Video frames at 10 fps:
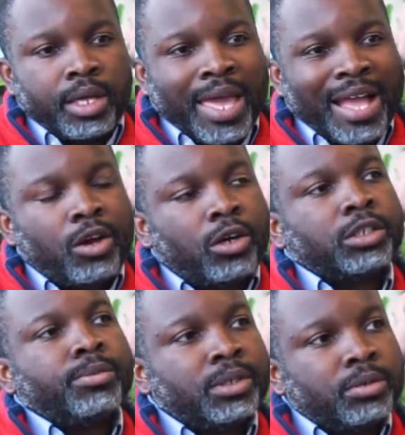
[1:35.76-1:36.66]
get
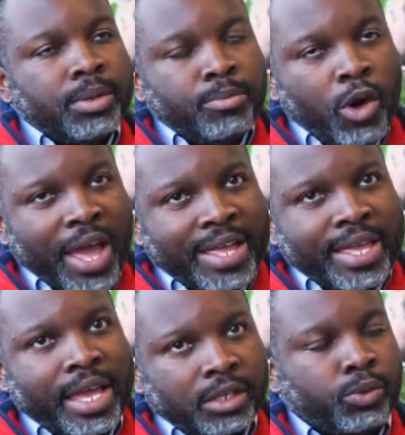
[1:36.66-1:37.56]
customers to be more
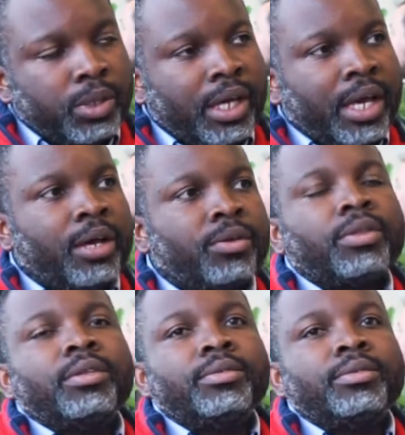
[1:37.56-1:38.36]
engaged with their health.